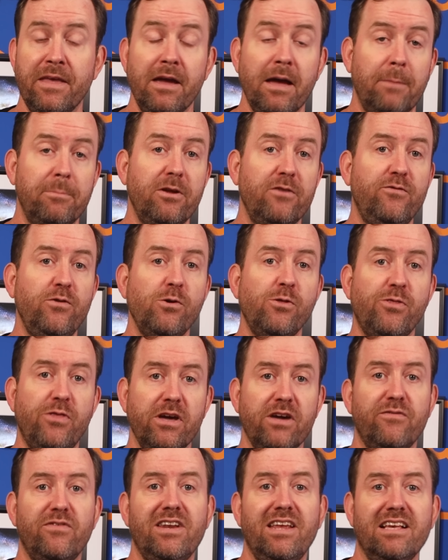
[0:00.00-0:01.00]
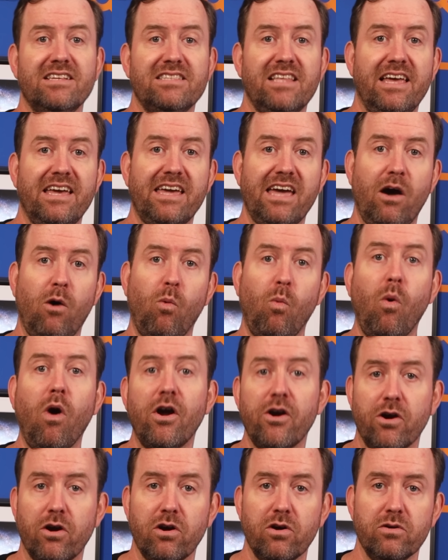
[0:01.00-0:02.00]
I mean, if you think of it as like a
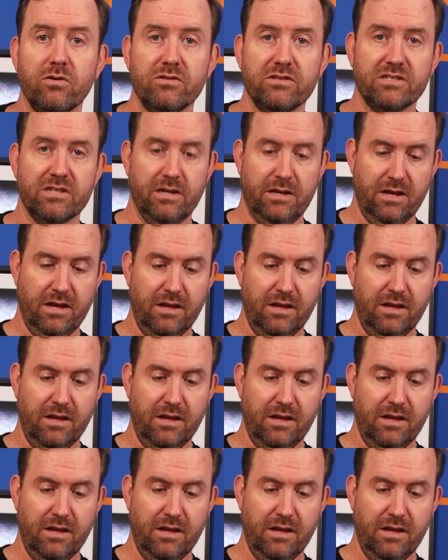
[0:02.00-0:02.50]
water hose,